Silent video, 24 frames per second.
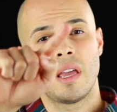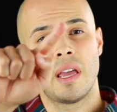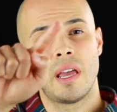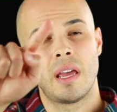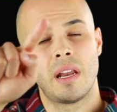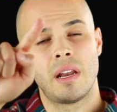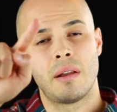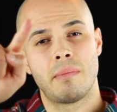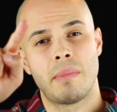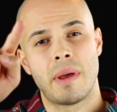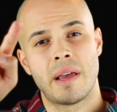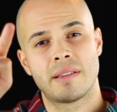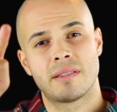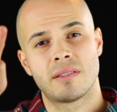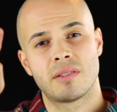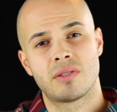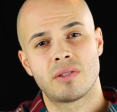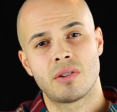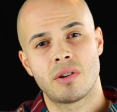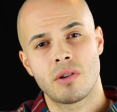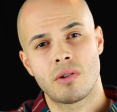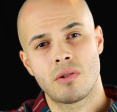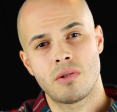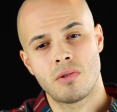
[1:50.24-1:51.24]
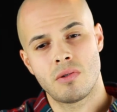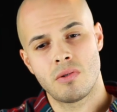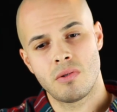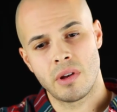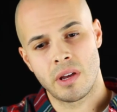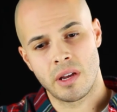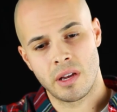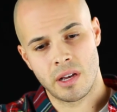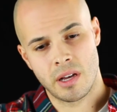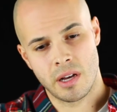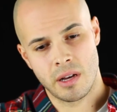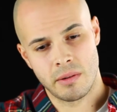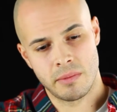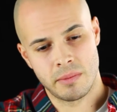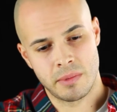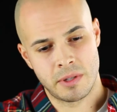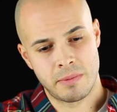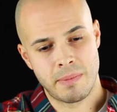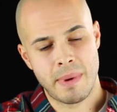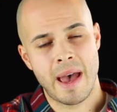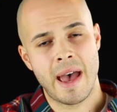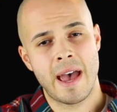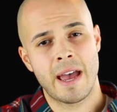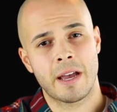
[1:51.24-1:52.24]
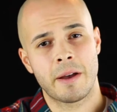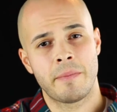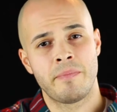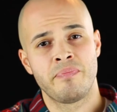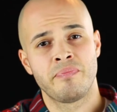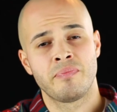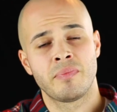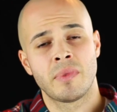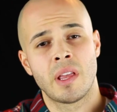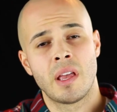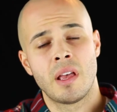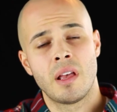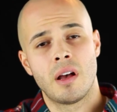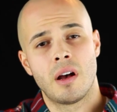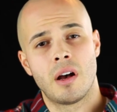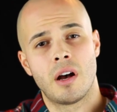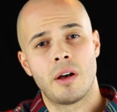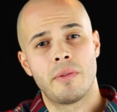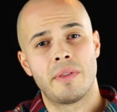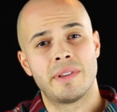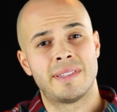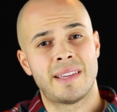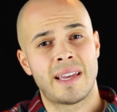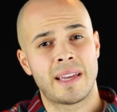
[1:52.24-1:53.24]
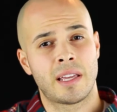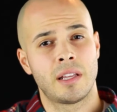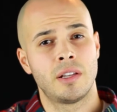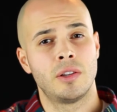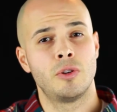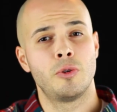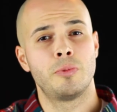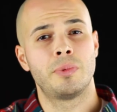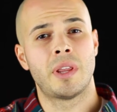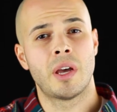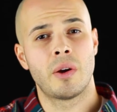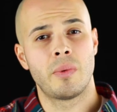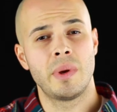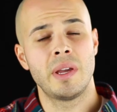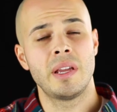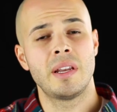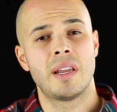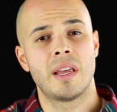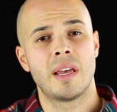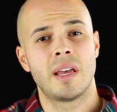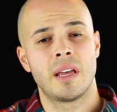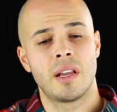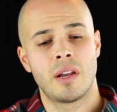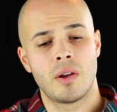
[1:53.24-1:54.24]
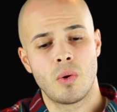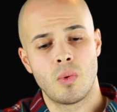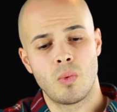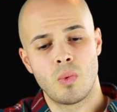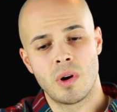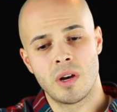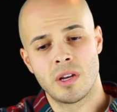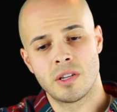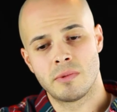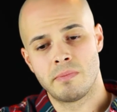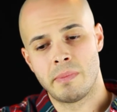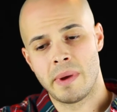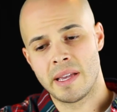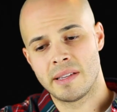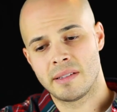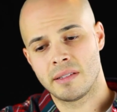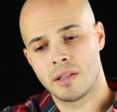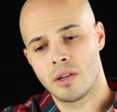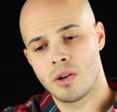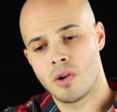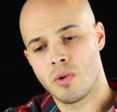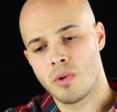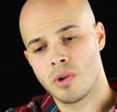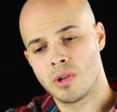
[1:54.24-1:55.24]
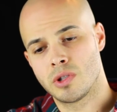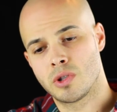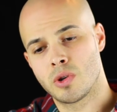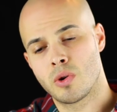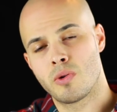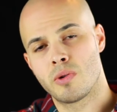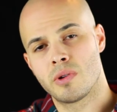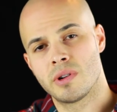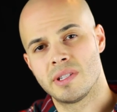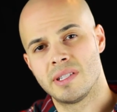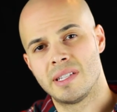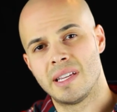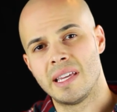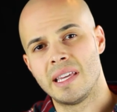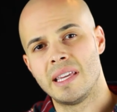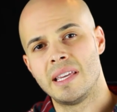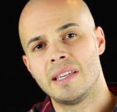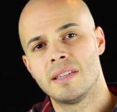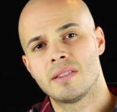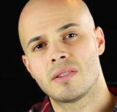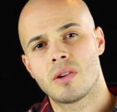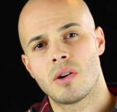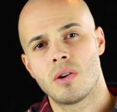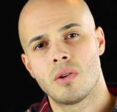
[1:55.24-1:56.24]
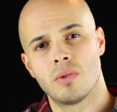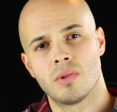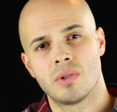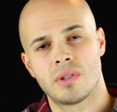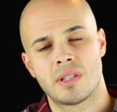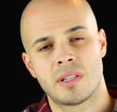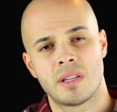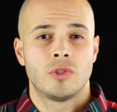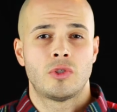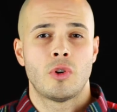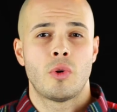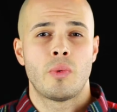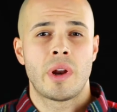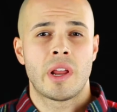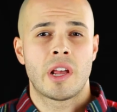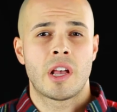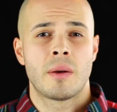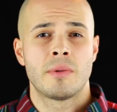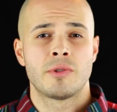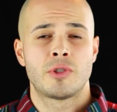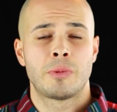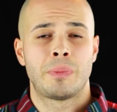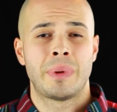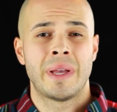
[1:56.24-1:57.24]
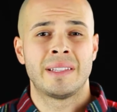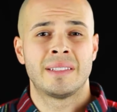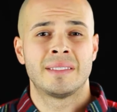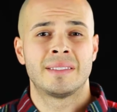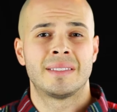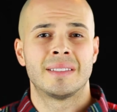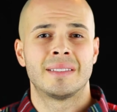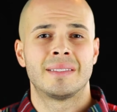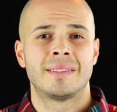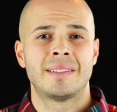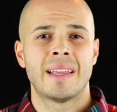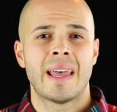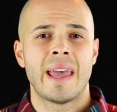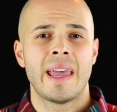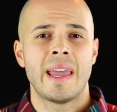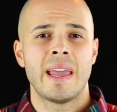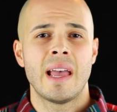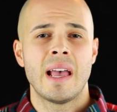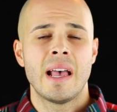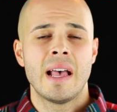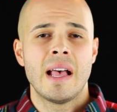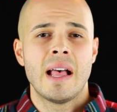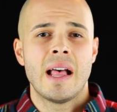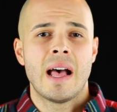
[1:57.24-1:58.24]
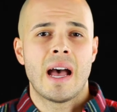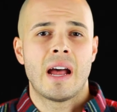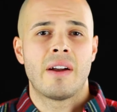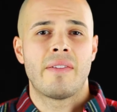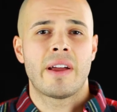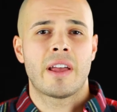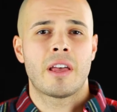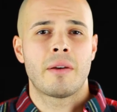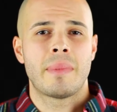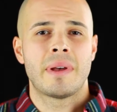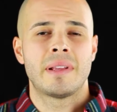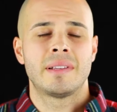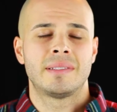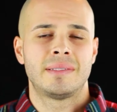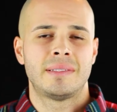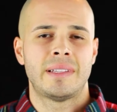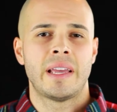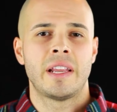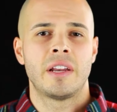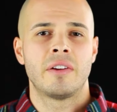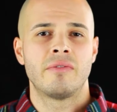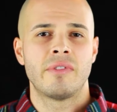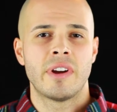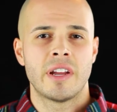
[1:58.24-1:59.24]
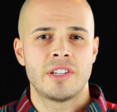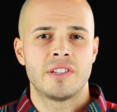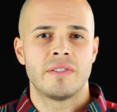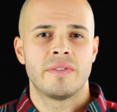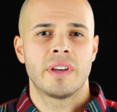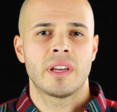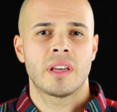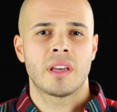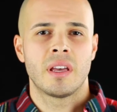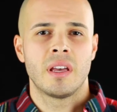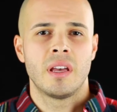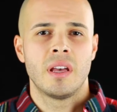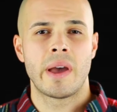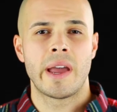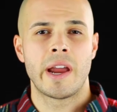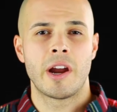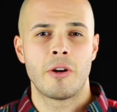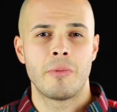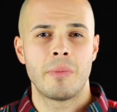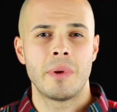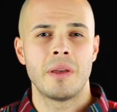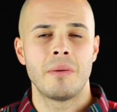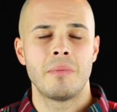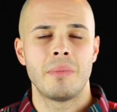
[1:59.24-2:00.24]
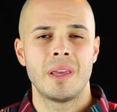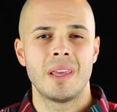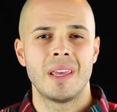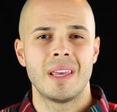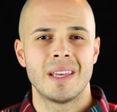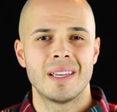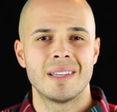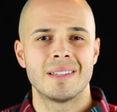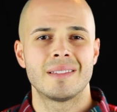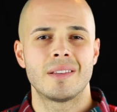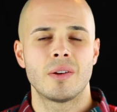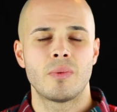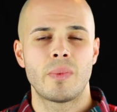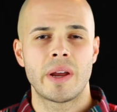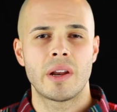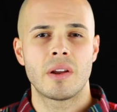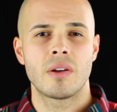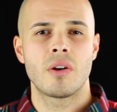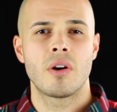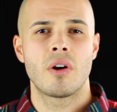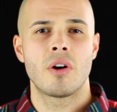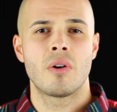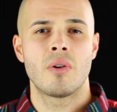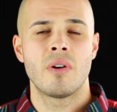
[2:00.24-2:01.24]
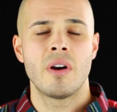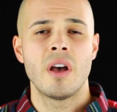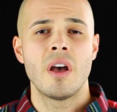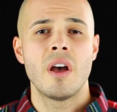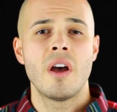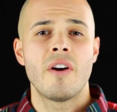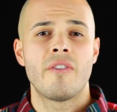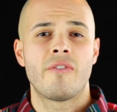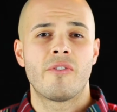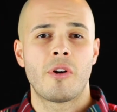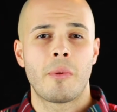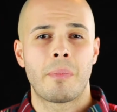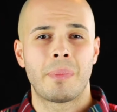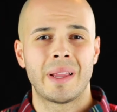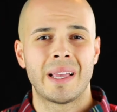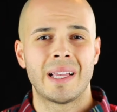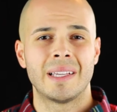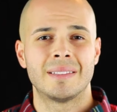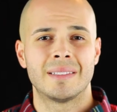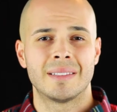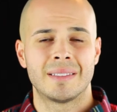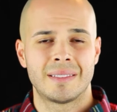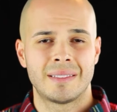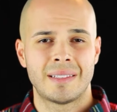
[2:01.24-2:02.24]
and it makes a circle and comes back. The second loop that we did was basically going towards the east coast. So when it comes to places to stay, I recommend staying in Reykjavik. Airbnb is the way to go for a place to